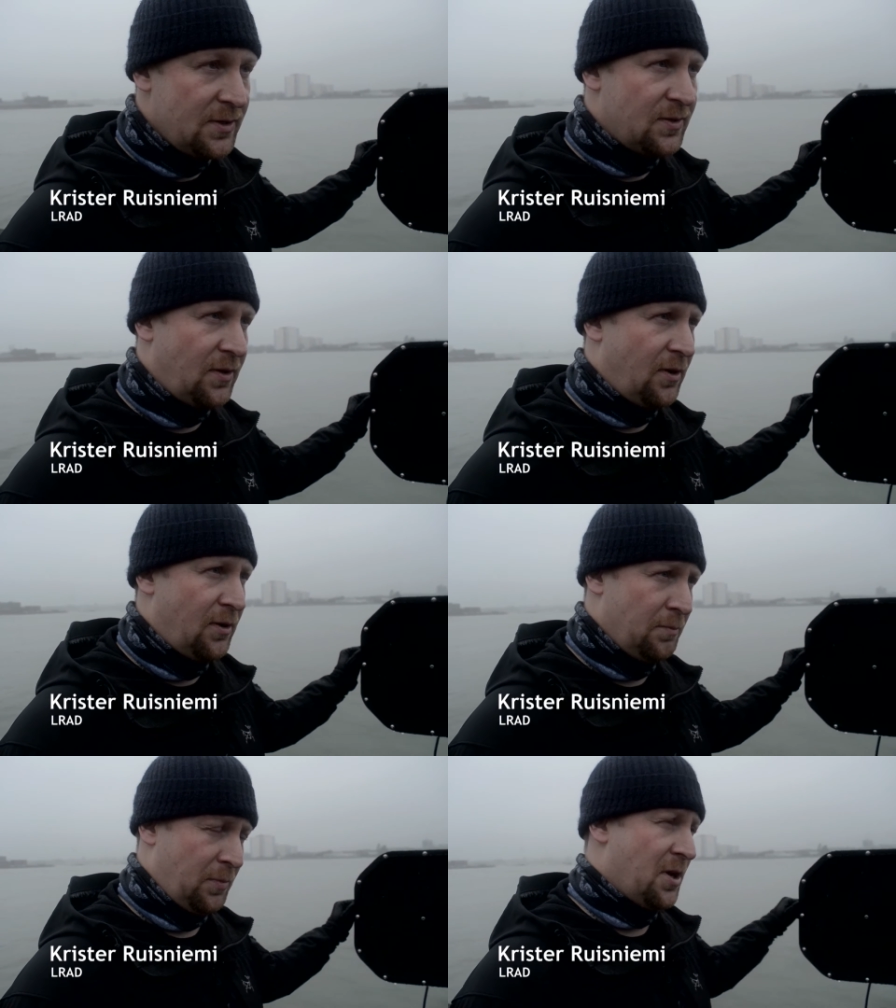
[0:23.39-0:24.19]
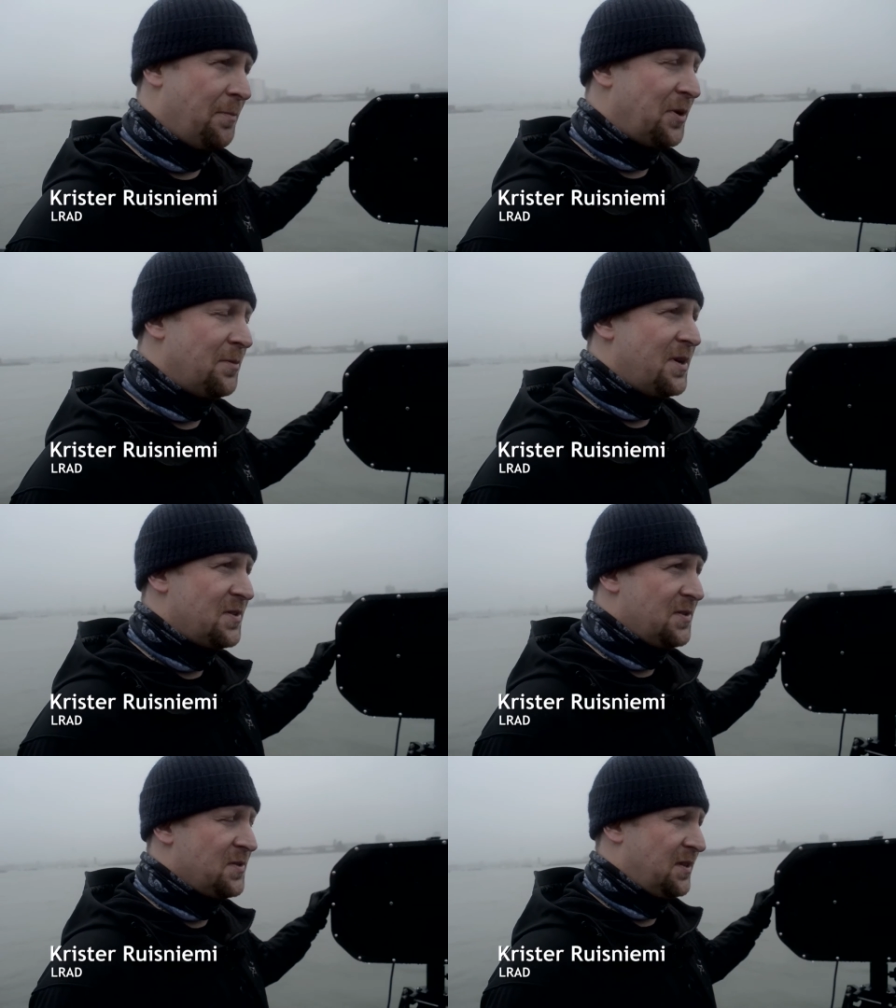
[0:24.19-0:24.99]
It's a company
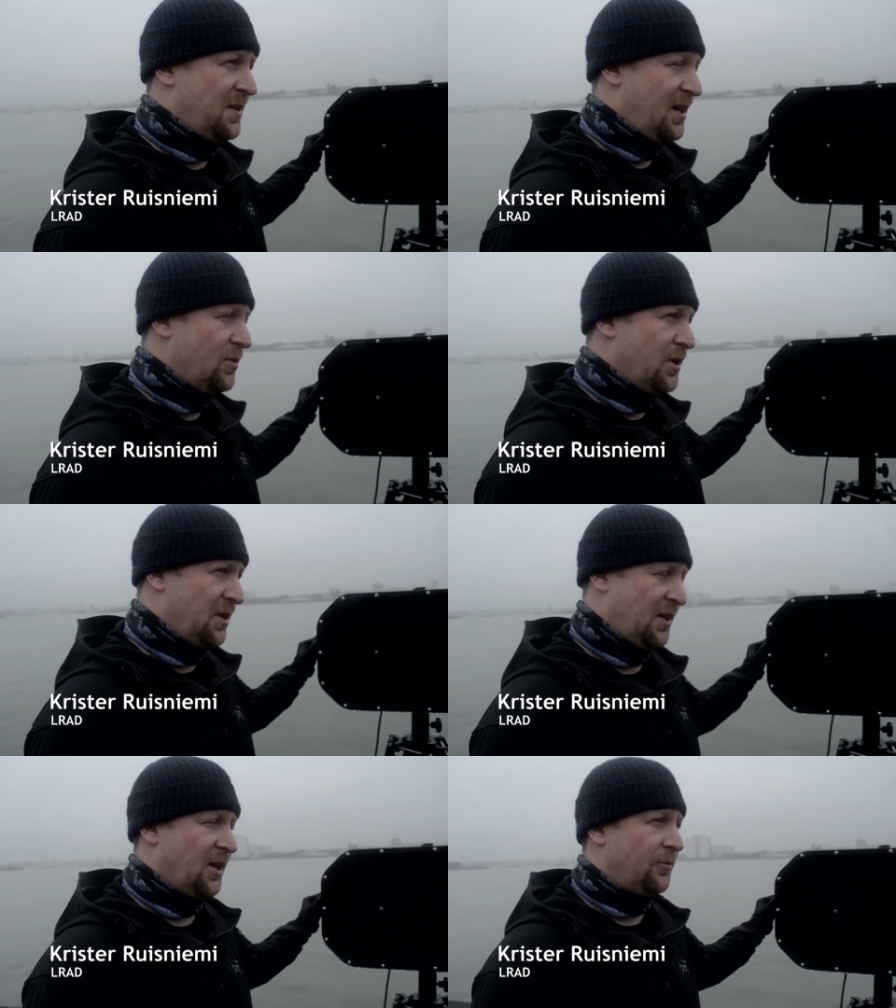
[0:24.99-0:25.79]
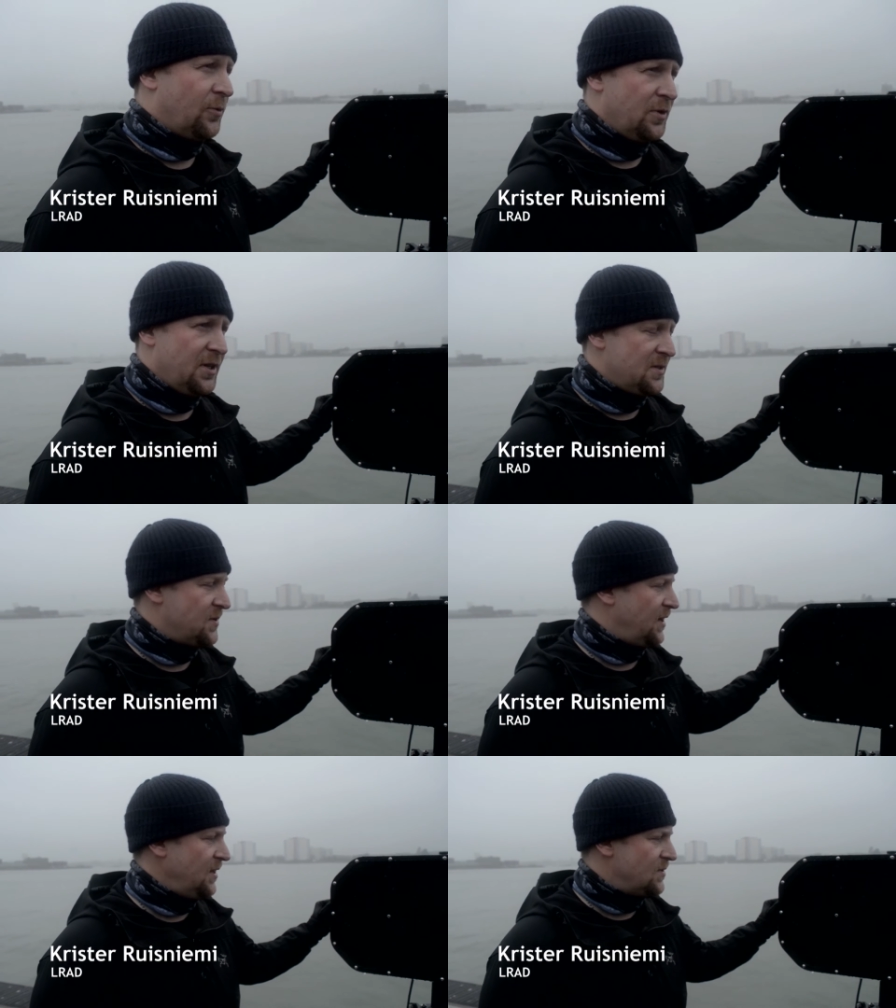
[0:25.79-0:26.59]
based in San Diego, in, in California, in the
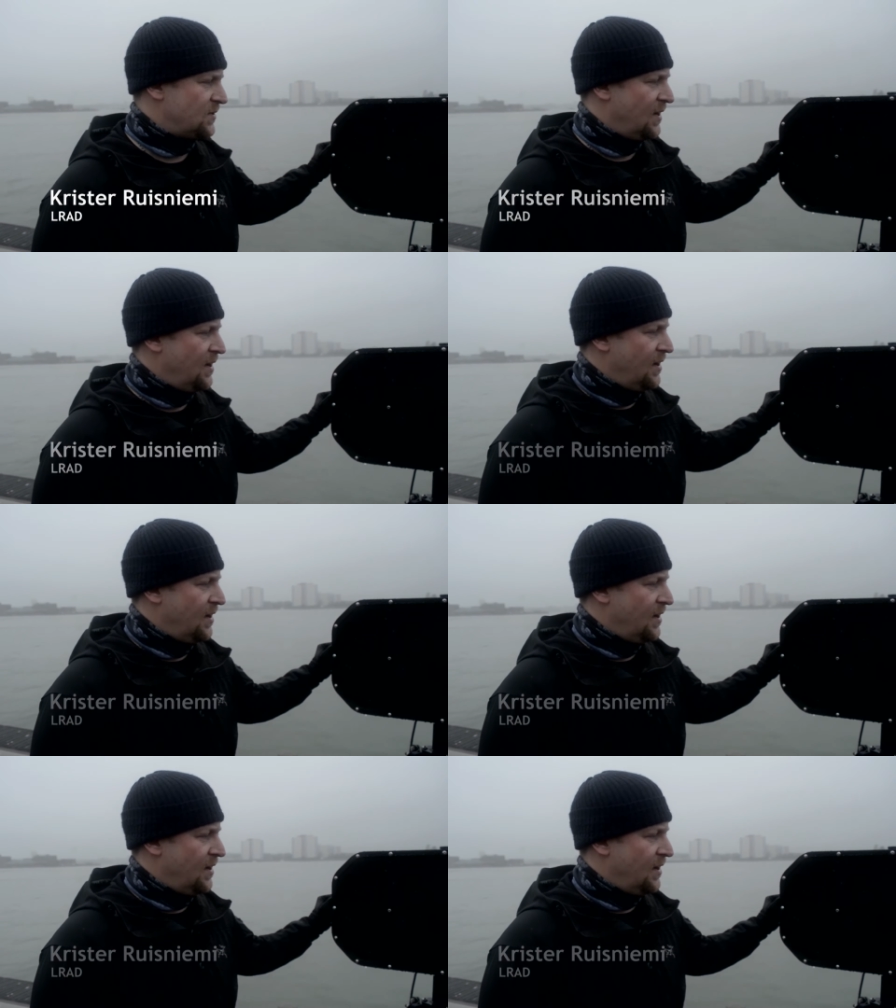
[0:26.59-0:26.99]
States.